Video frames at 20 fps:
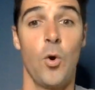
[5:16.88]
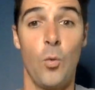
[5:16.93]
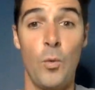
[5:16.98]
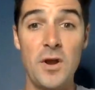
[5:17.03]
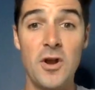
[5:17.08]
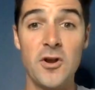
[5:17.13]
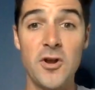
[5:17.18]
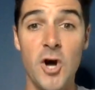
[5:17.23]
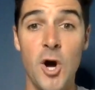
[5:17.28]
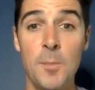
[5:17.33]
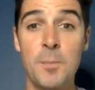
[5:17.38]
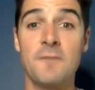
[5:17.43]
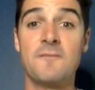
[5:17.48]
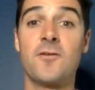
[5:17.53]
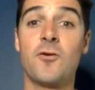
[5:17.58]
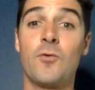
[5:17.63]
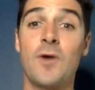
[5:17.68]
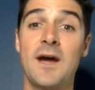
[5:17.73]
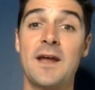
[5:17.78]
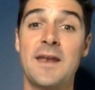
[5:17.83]
We don't know, but
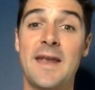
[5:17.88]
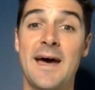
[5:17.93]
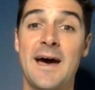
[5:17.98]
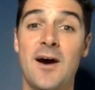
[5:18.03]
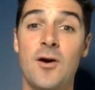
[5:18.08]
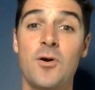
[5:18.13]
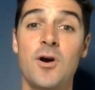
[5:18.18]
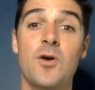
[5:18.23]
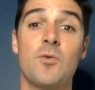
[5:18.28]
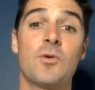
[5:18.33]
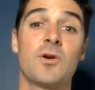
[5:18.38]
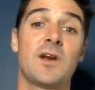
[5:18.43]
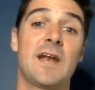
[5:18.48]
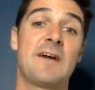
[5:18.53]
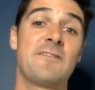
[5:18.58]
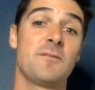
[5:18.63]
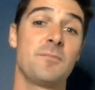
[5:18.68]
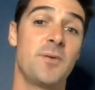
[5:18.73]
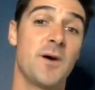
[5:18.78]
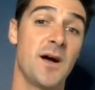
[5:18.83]
for right now, we're going
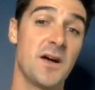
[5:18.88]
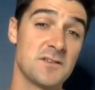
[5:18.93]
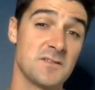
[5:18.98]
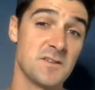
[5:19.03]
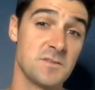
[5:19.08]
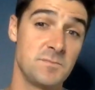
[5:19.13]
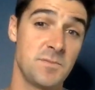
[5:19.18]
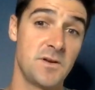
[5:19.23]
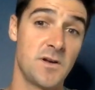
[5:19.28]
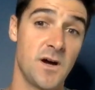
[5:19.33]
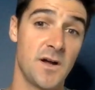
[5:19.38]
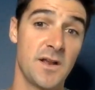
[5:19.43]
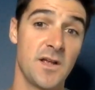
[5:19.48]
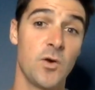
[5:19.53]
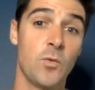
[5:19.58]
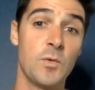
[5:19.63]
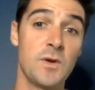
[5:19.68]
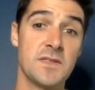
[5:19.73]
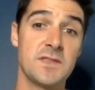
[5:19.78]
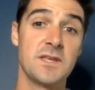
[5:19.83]
to have a positive spin on it,
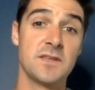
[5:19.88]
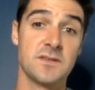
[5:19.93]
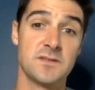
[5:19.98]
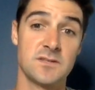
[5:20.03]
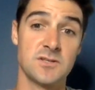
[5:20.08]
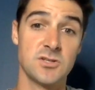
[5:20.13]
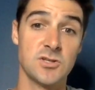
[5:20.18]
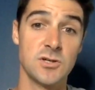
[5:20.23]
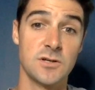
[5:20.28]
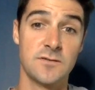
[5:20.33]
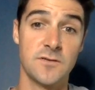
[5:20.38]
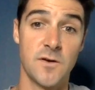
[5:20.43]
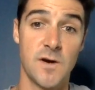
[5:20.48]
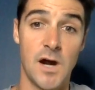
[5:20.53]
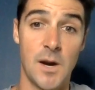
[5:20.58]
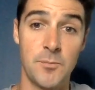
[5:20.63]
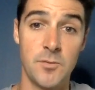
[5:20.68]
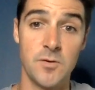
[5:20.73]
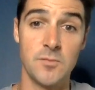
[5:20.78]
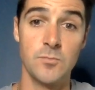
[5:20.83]
and we think this is good for
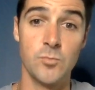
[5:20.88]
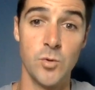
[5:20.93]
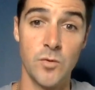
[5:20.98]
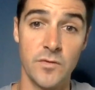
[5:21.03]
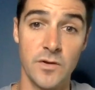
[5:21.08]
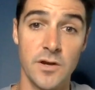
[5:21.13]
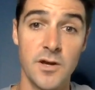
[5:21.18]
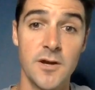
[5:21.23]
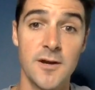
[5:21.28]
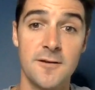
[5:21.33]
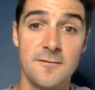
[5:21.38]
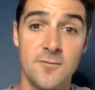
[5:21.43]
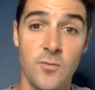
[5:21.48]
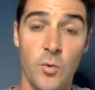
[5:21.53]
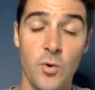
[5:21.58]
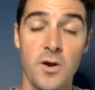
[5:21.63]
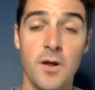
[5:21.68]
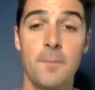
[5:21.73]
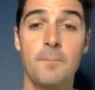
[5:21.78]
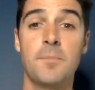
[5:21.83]
Auburn moving
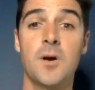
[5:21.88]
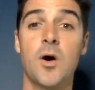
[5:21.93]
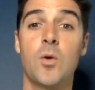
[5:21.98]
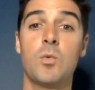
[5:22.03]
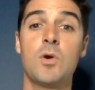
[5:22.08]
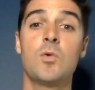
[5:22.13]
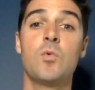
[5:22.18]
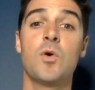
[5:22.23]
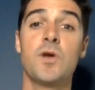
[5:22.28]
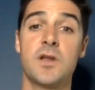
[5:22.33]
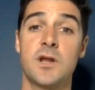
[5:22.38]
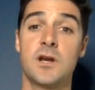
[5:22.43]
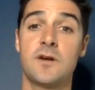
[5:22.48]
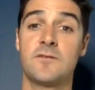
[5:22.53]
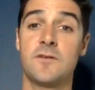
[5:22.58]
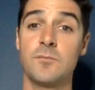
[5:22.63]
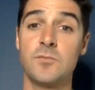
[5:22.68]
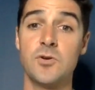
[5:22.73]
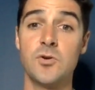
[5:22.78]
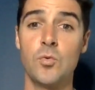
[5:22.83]
forward. But we want to hear
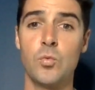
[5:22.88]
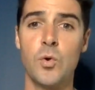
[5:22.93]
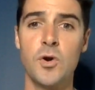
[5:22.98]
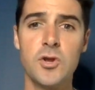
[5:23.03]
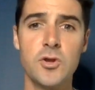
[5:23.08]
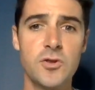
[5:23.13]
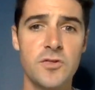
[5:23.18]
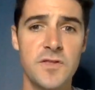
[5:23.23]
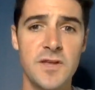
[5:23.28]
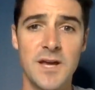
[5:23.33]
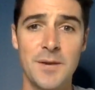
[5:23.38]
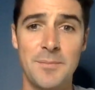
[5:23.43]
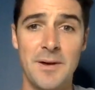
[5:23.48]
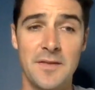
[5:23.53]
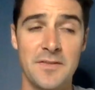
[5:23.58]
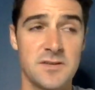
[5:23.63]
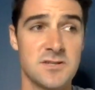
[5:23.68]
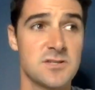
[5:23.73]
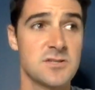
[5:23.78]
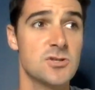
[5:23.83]
from you. What do you think
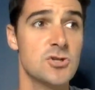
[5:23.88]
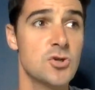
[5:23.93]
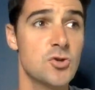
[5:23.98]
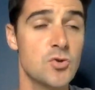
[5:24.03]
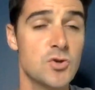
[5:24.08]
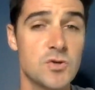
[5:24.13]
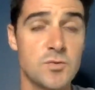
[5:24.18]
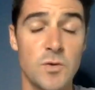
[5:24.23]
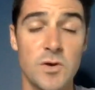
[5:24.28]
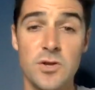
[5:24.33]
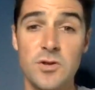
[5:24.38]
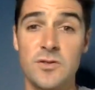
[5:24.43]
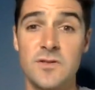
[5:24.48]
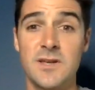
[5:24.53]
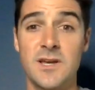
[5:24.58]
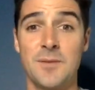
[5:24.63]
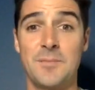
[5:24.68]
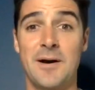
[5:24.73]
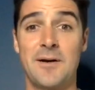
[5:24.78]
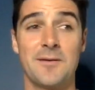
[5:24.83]
about this news? What do you
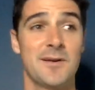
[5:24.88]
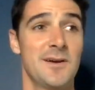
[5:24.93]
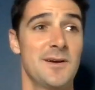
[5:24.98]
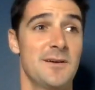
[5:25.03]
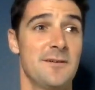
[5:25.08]
think about